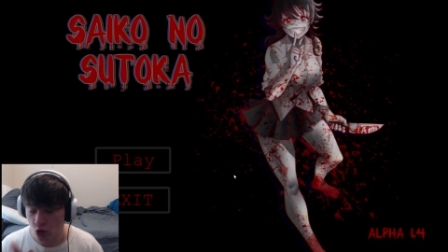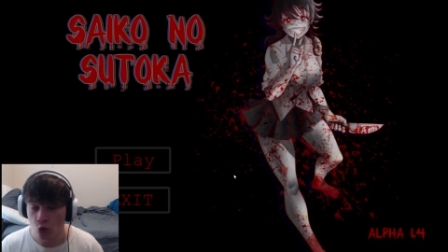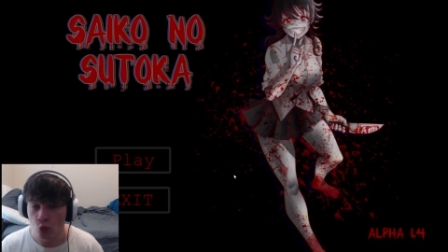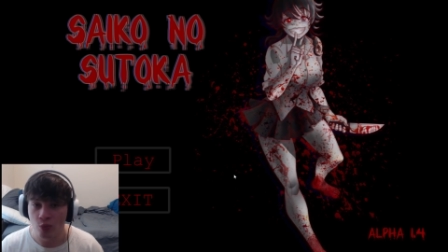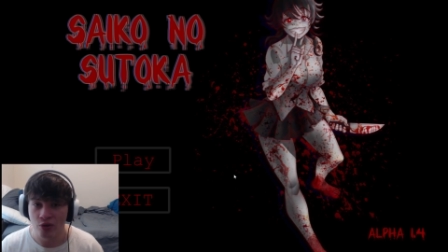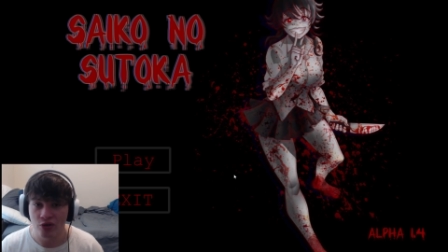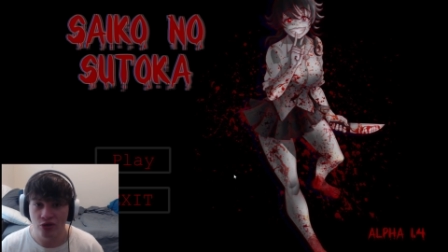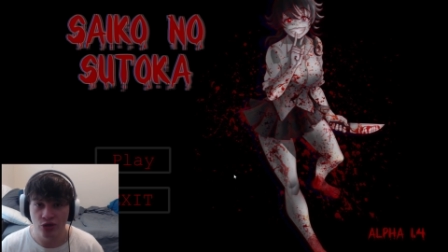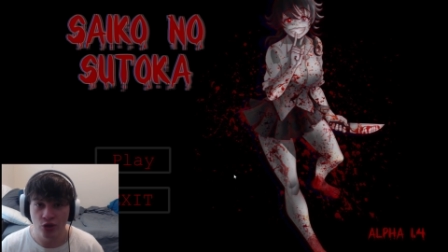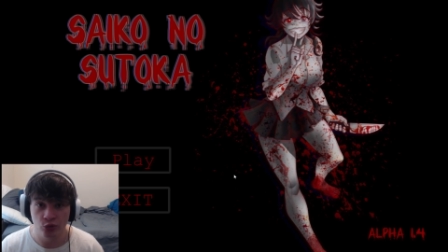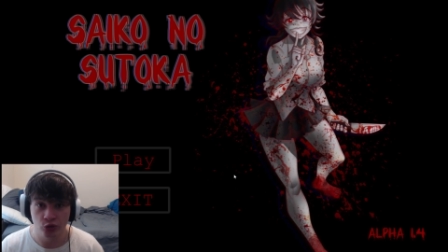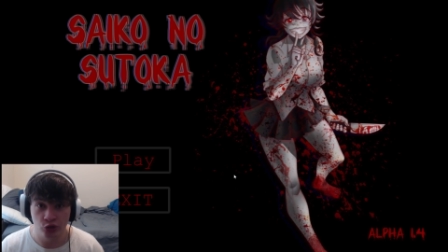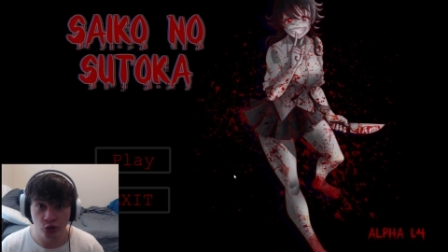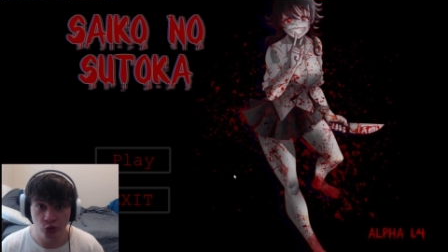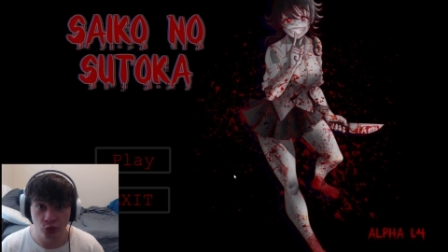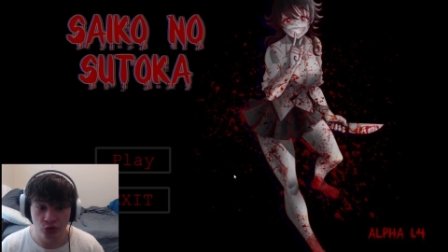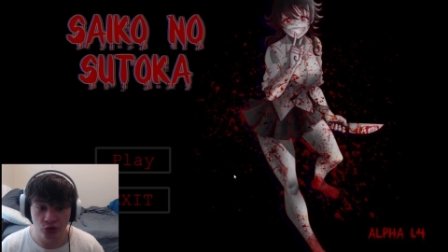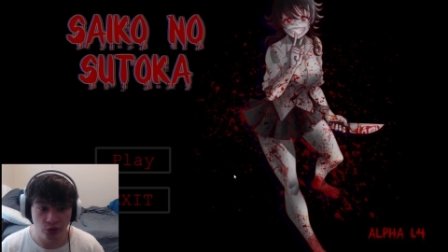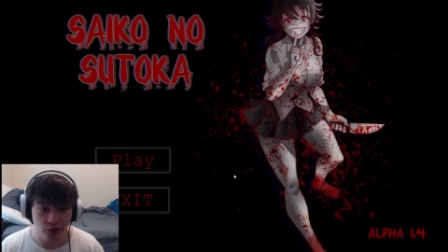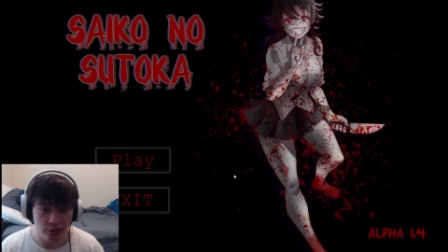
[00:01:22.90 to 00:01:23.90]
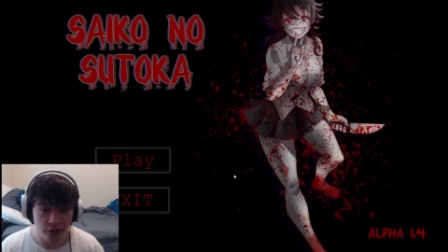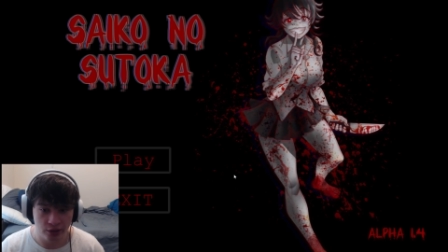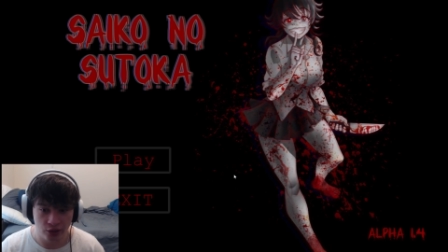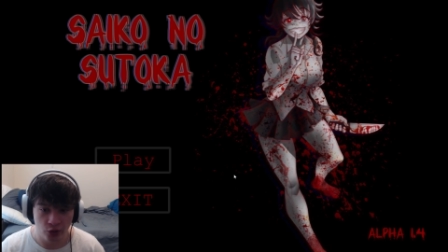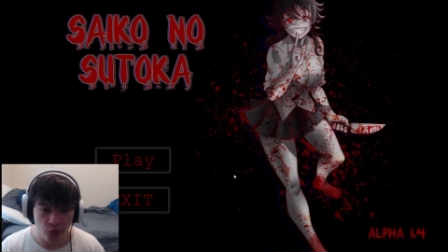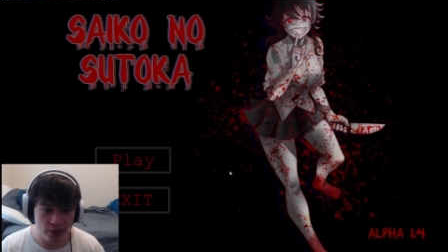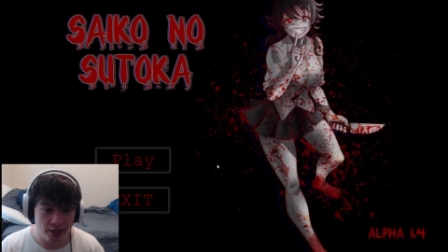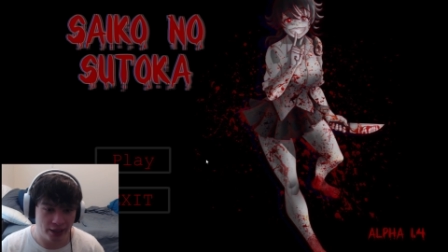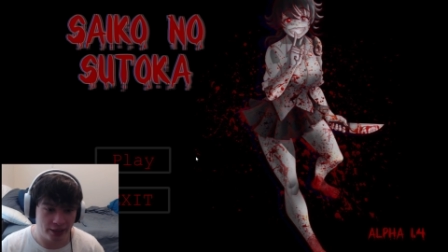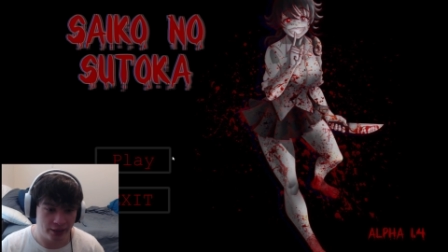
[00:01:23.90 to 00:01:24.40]
with no shoes on.
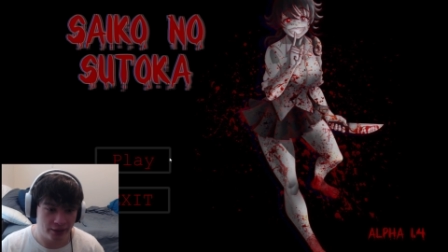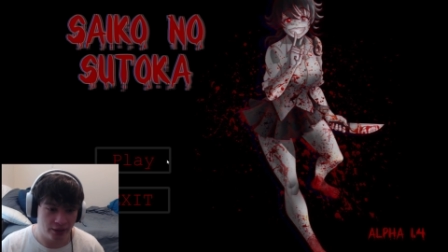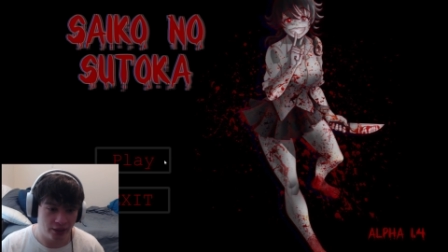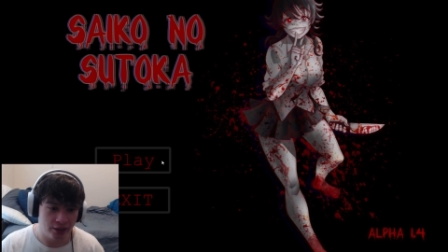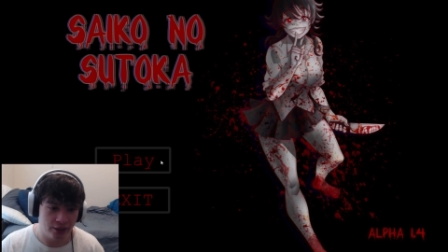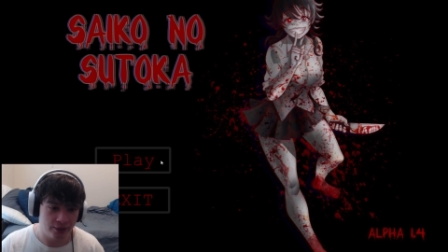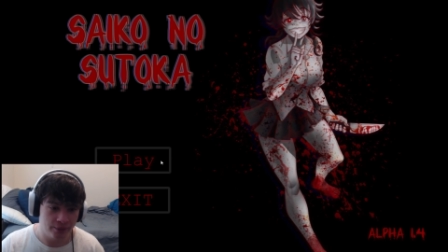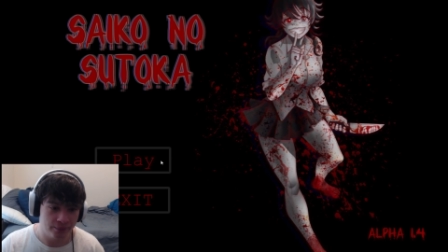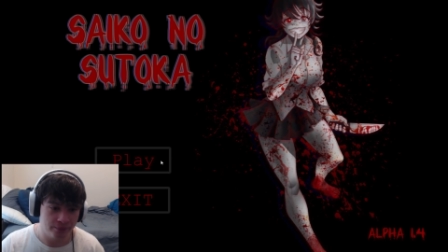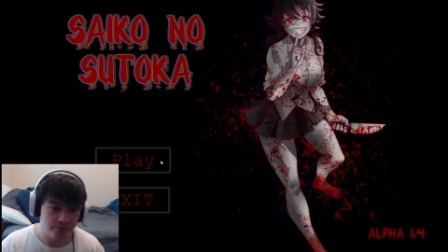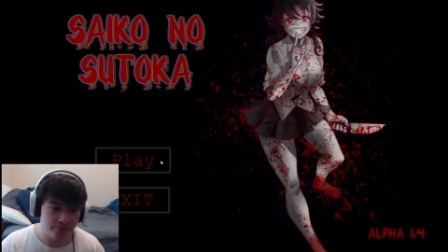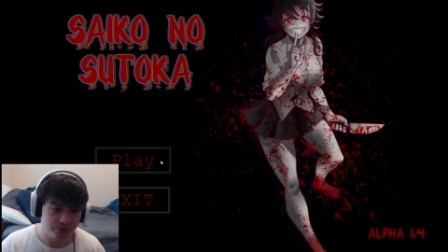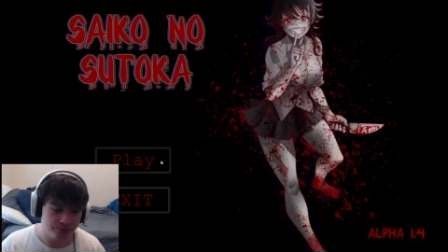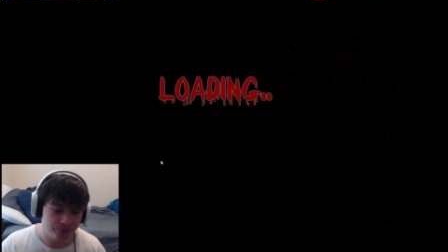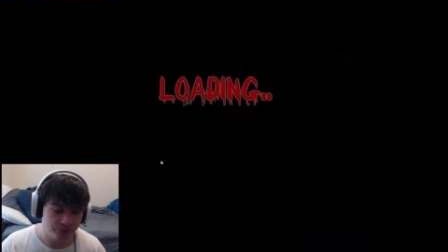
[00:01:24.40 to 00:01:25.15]
Okay. Um.